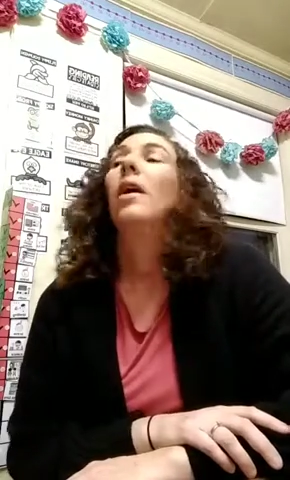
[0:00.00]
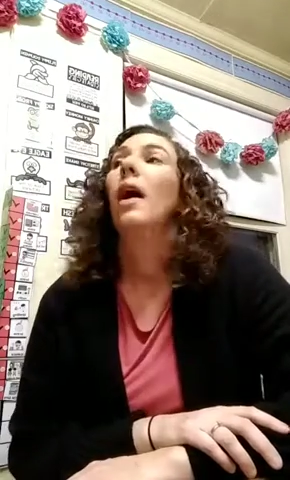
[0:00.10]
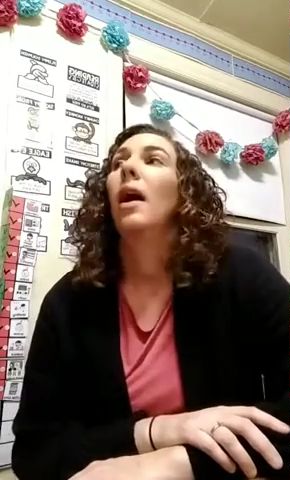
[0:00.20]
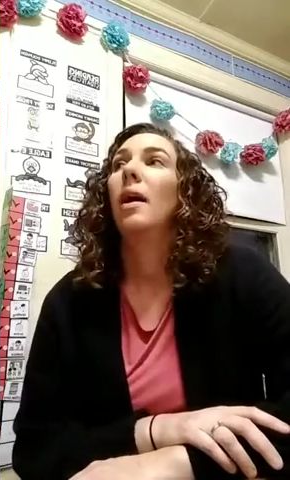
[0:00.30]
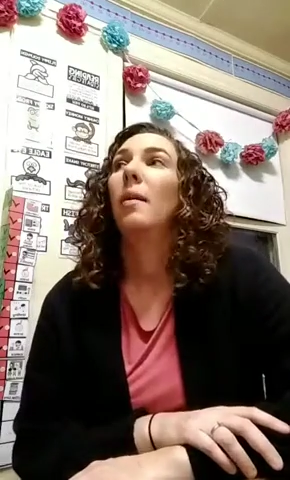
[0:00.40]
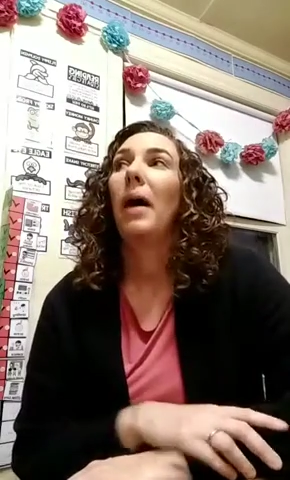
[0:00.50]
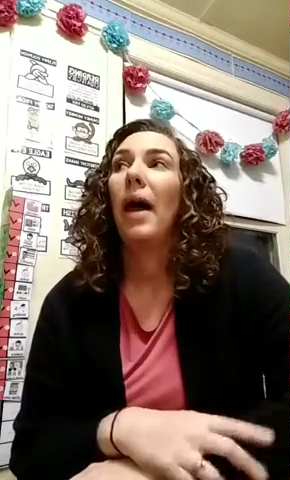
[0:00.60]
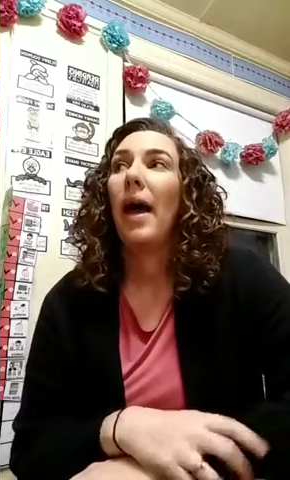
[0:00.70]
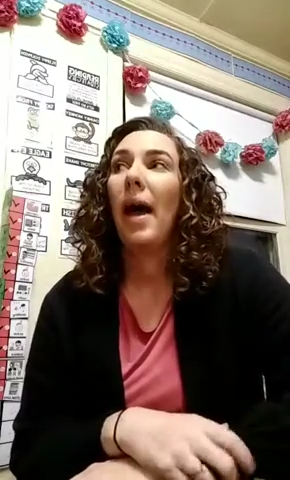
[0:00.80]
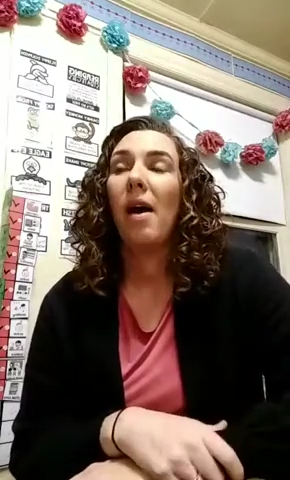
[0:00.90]

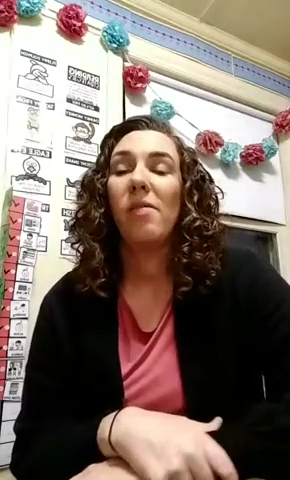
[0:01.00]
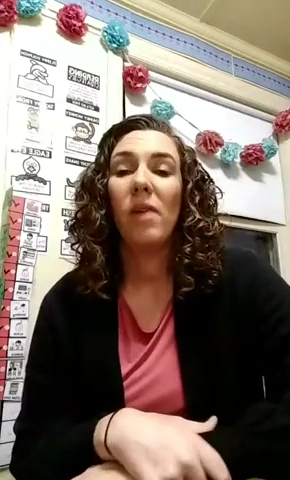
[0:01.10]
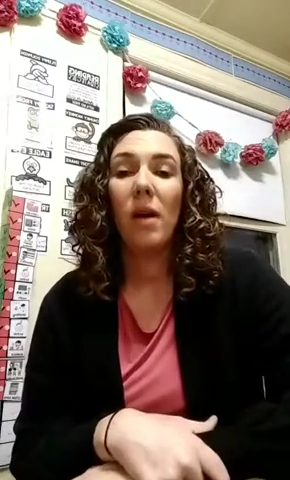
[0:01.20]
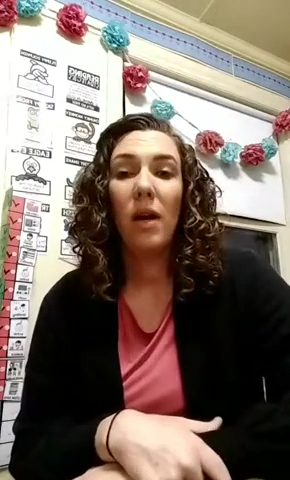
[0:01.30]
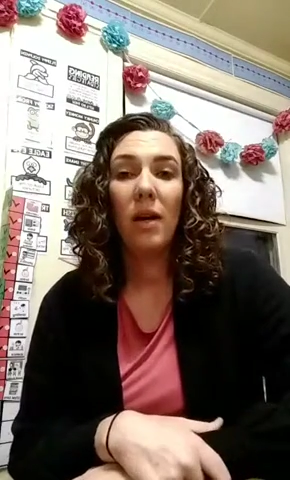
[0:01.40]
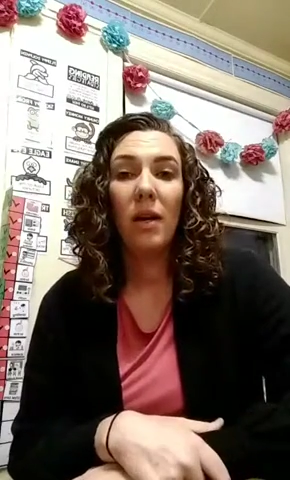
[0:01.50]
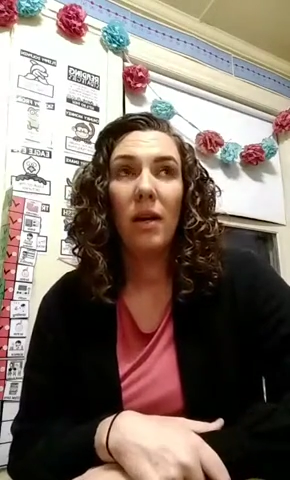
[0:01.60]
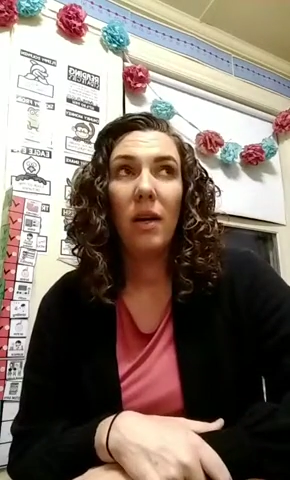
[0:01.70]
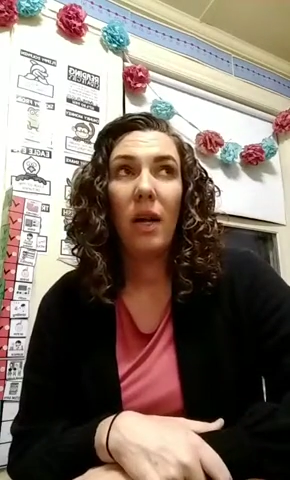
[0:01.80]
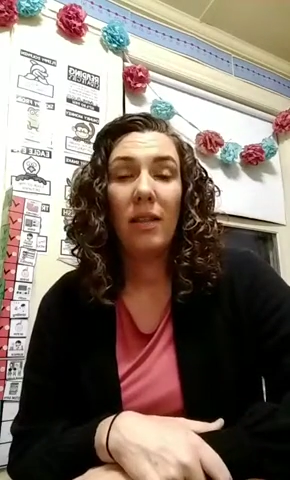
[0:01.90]
I have
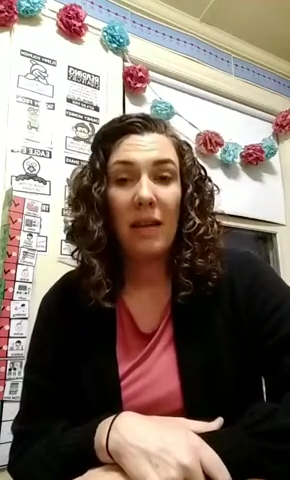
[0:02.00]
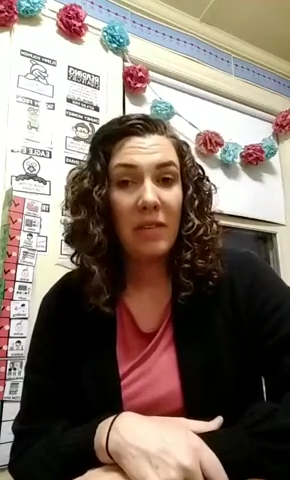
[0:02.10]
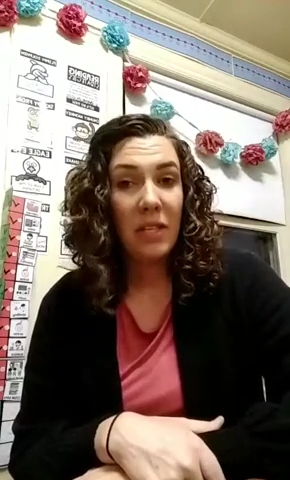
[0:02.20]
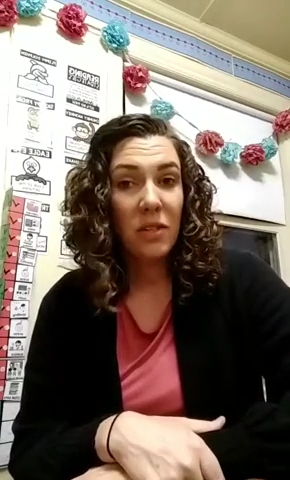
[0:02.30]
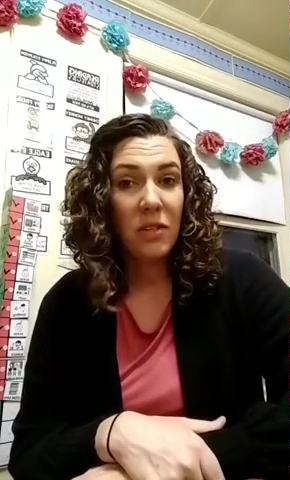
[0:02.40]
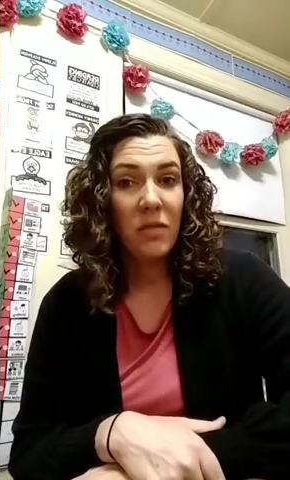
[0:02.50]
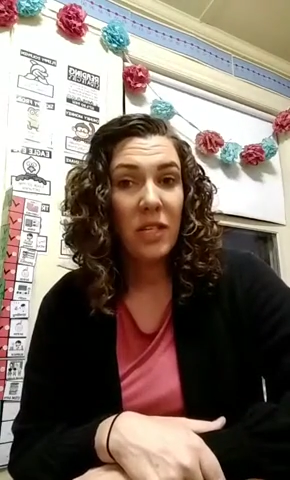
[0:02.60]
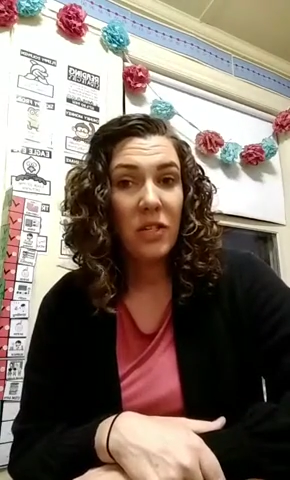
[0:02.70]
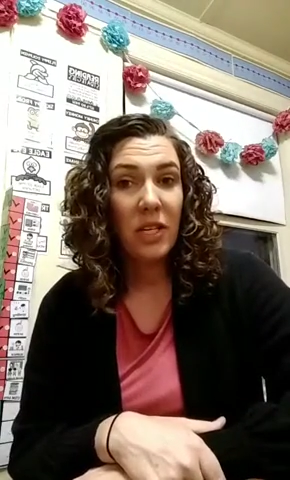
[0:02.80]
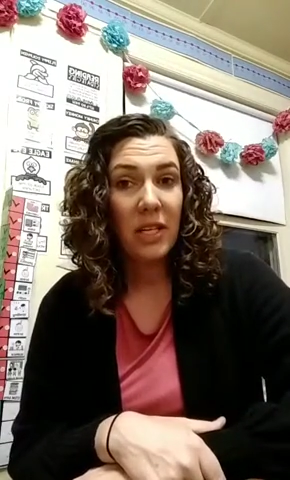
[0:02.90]
11 years of
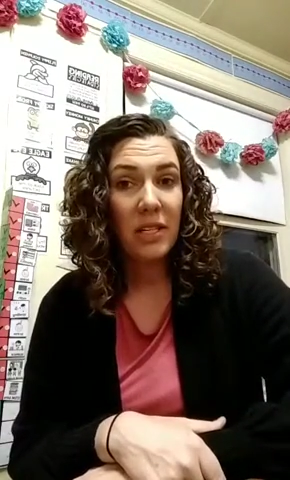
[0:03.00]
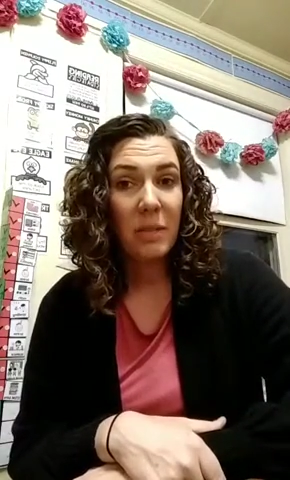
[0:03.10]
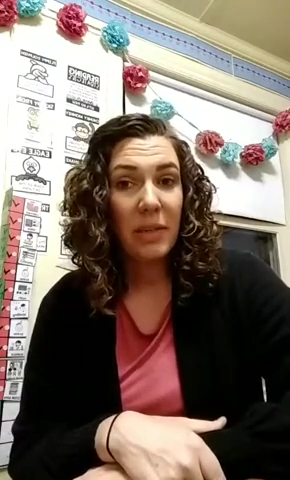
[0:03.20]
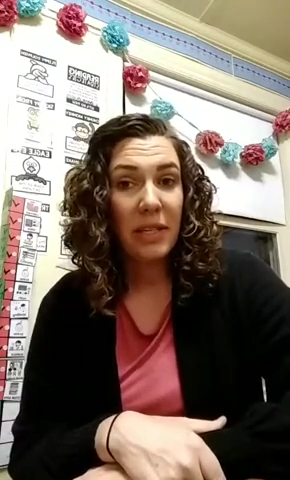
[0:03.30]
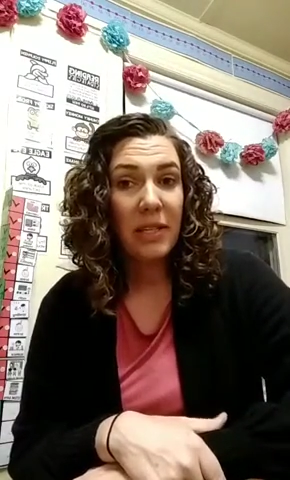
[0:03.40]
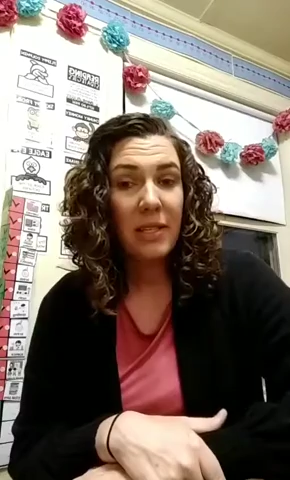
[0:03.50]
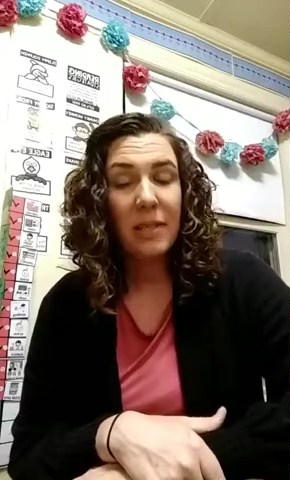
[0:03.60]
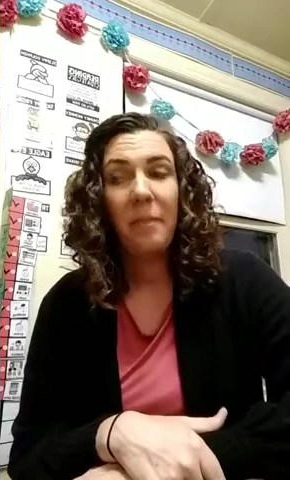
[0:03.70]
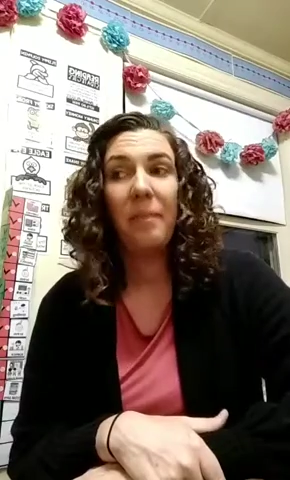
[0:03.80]
teaching experience.